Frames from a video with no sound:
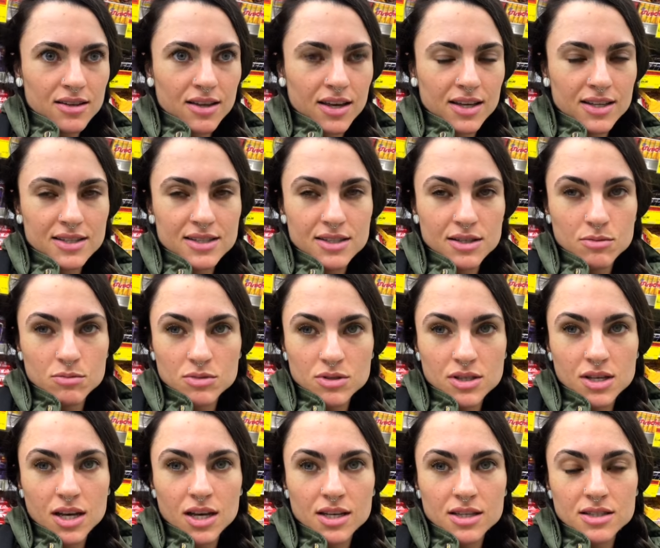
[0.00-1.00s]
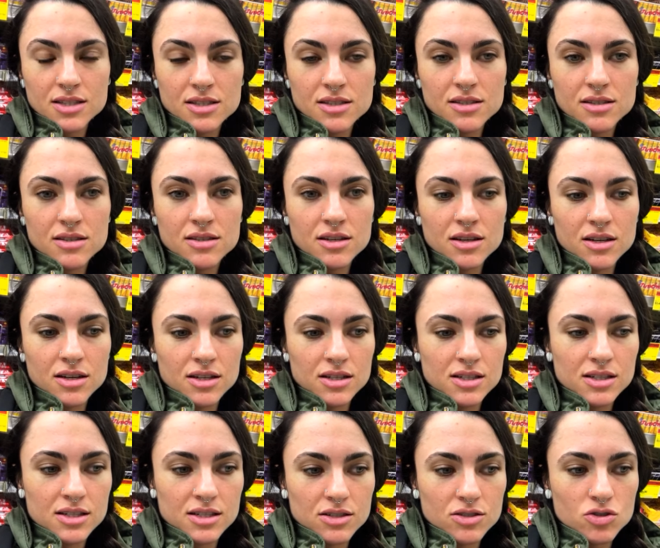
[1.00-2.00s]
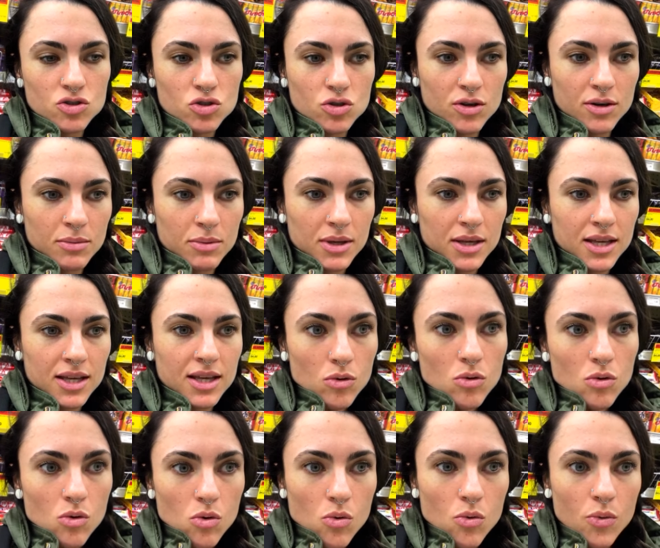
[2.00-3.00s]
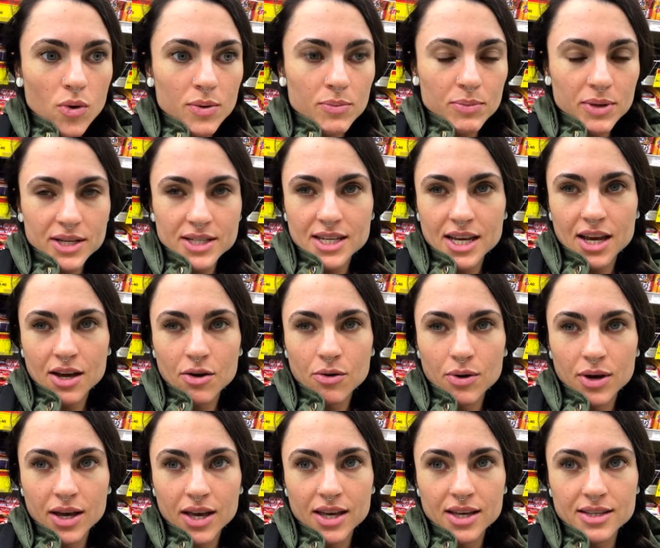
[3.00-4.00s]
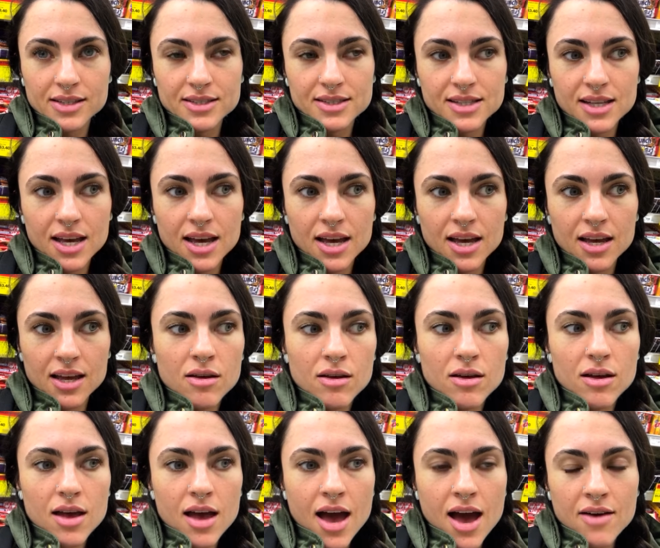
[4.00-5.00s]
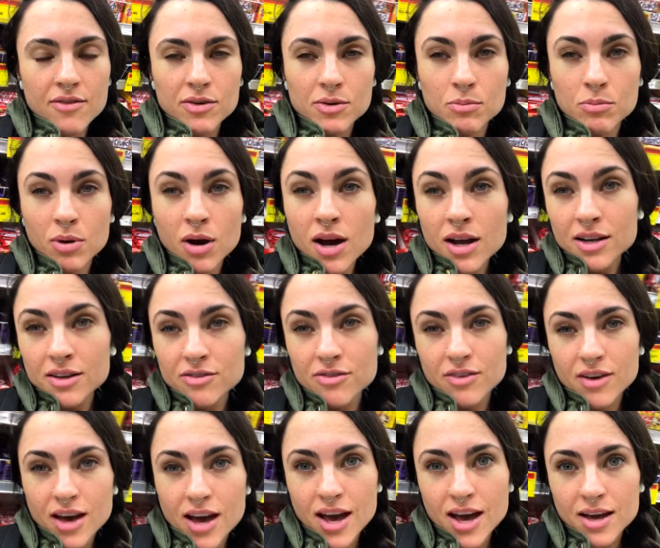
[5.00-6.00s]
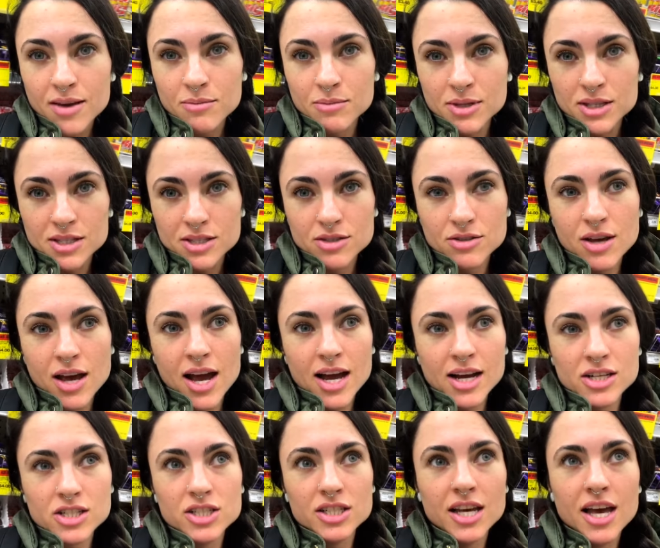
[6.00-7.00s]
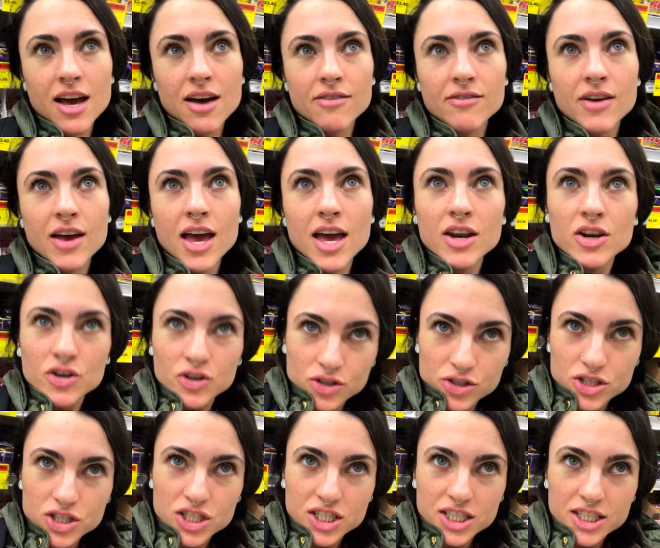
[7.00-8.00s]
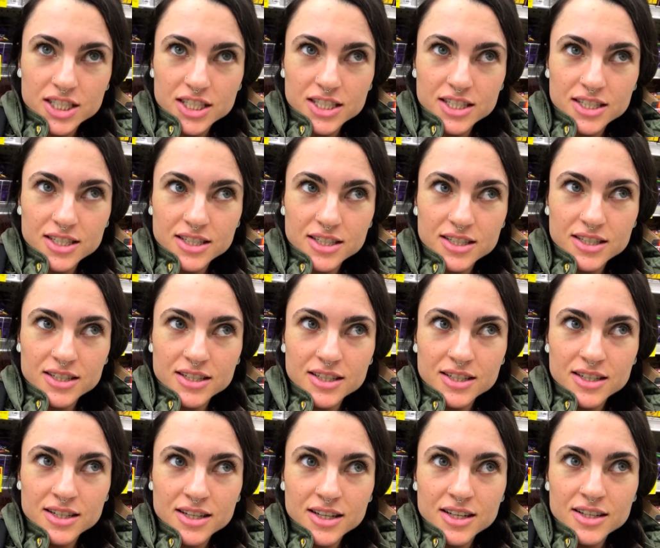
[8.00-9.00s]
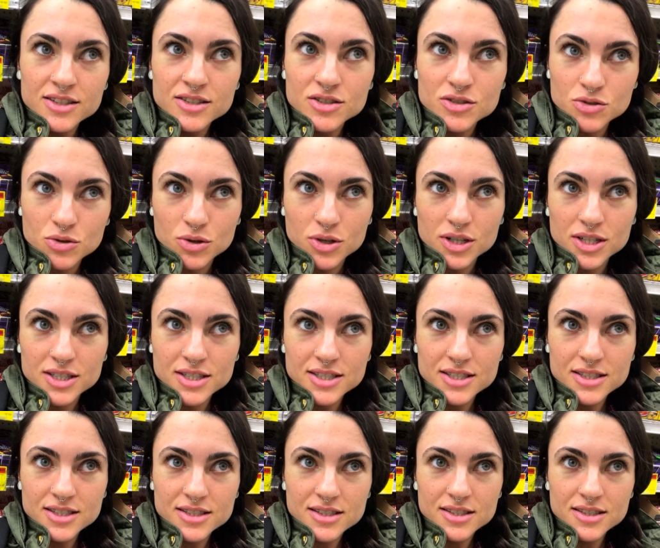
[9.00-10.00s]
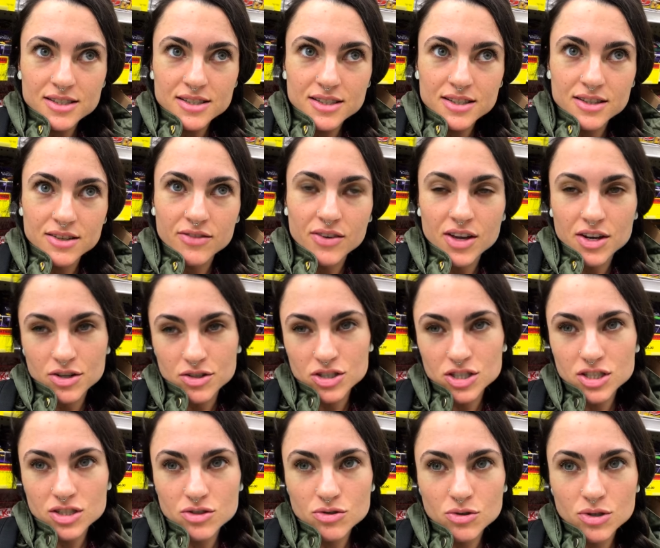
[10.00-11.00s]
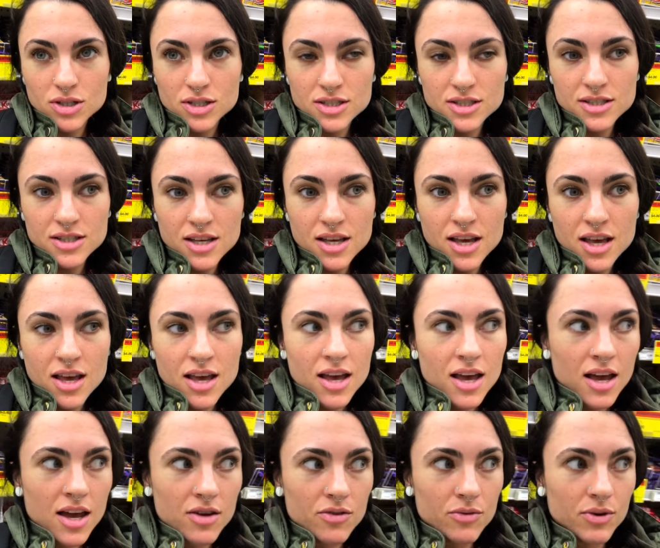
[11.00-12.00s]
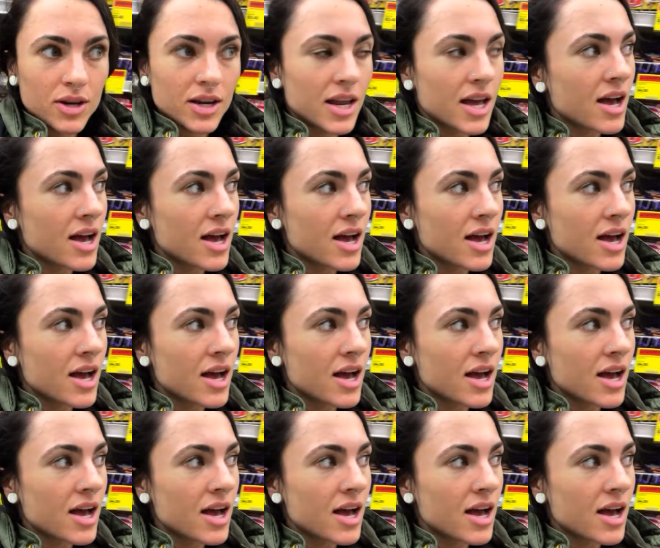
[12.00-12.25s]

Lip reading: like, seems like it's gonna destroy me. One big takeaway is that having body fat means you actually have energy stores. You have energy stores. And right